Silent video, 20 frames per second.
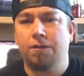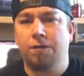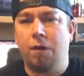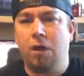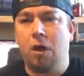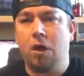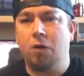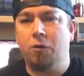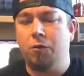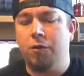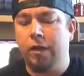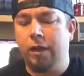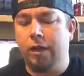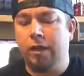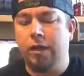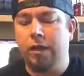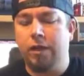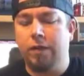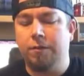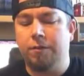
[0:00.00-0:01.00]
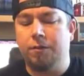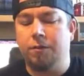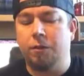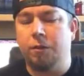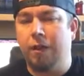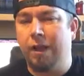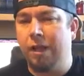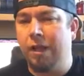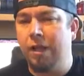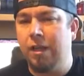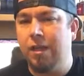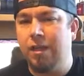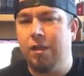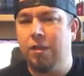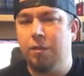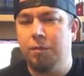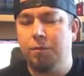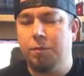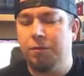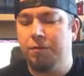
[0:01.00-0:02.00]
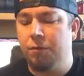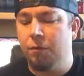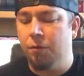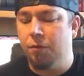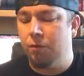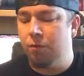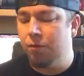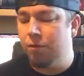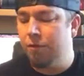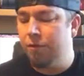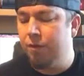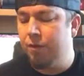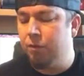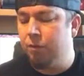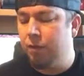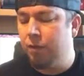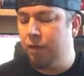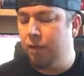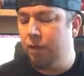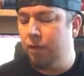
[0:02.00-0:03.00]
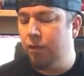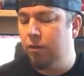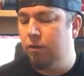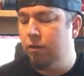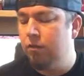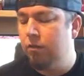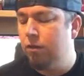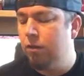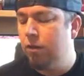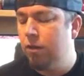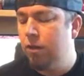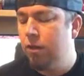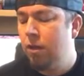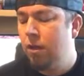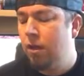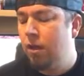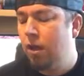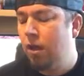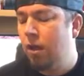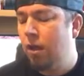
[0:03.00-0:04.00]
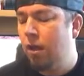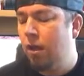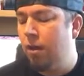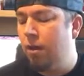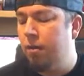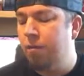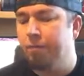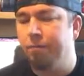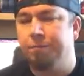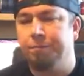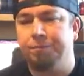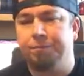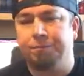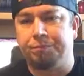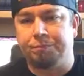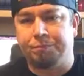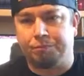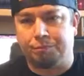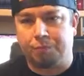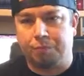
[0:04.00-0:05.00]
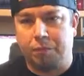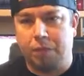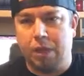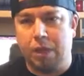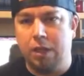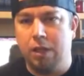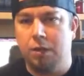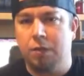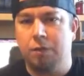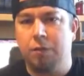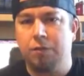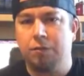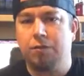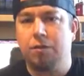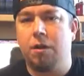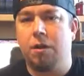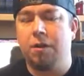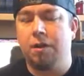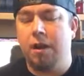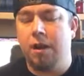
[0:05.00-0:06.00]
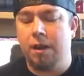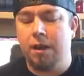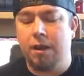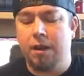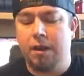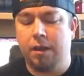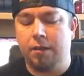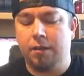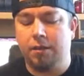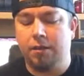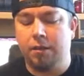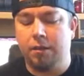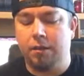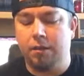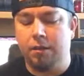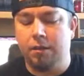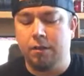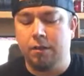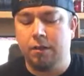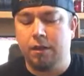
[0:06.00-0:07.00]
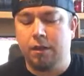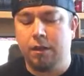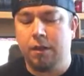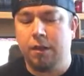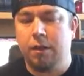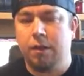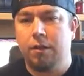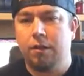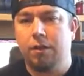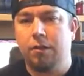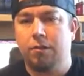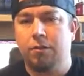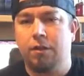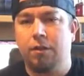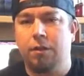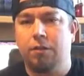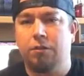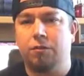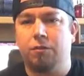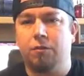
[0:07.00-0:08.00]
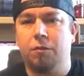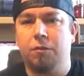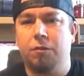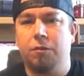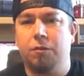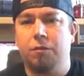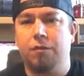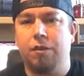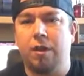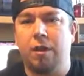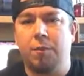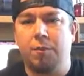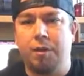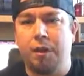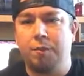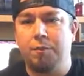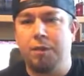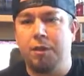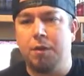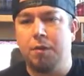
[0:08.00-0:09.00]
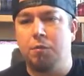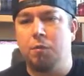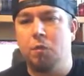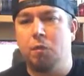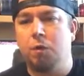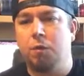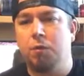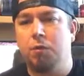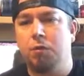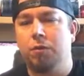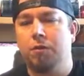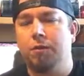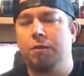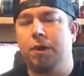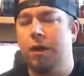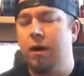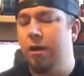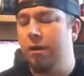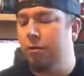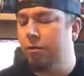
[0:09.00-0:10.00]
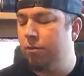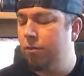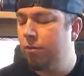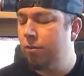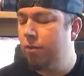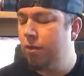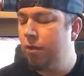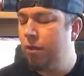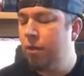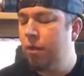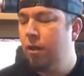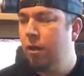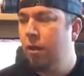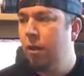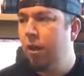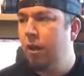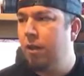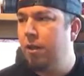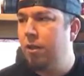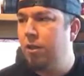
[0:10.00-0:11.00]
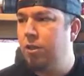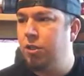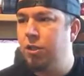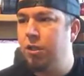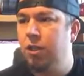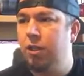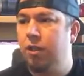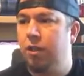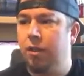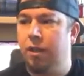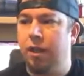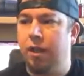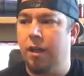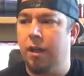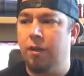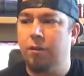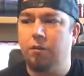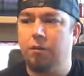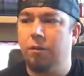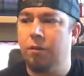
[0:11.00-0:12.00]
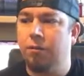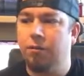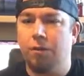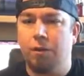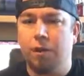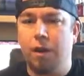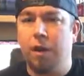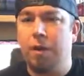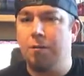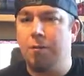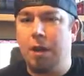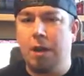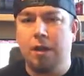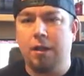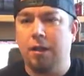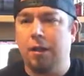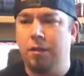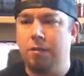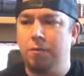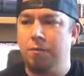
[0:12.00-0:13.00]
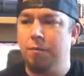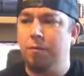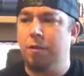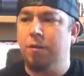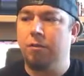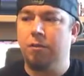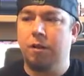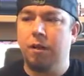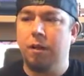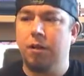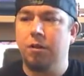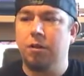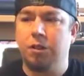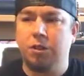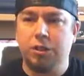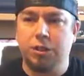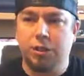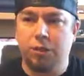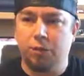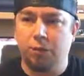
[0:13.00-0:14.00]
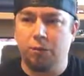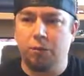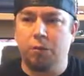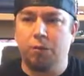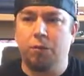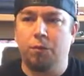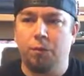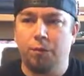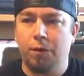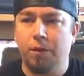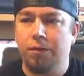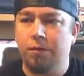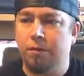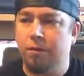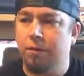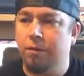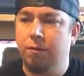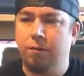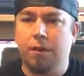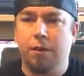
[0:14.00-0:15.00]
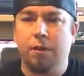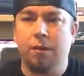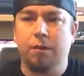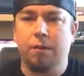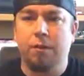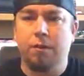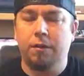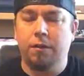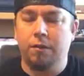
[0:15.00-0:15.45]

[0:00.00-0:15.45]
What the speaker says: following it for like a year before it was even released. When it was called the NX, and there's all these rumors that it might be a portable device. And then she, I totally forgot about it. Like 3 months later, she wins it when